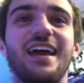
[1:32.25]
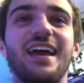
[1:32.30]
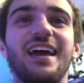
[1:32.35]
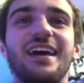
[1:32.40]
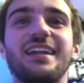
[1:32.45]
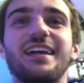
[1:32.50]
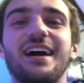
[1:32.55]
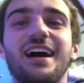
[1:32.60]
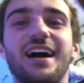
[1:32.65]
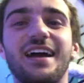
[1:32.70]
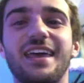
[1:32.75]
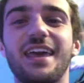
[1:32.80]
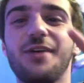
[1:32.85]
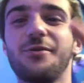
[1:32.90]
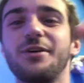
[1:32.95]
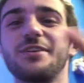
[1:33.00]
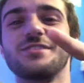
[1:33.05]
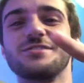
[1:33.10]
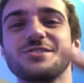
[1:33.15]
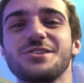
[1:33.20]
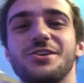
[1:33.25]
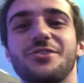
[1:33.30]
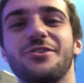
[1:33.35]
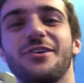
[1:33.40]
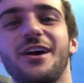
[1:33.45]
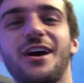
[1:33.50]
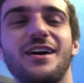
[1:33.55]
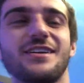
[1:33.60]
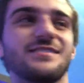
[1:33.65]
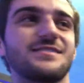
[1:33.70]
and uh, I can't wait to show
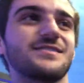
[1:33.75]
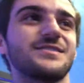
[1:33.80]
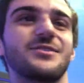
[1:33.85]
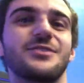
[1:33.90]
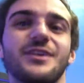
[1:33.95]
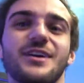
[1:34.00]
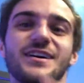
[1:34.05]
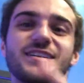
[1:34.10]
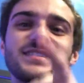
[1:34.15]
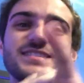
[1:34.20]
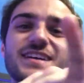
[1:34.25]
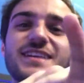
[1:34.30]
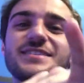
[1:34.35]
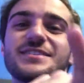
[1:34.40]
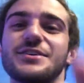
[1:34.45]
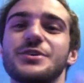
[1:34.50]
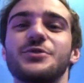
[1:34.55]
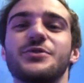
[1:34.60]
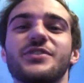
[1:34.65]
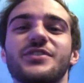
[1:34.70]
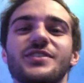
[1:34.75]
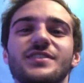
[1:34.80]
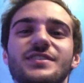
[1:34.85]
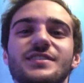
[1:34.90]
you guys, so uh, stay tuned.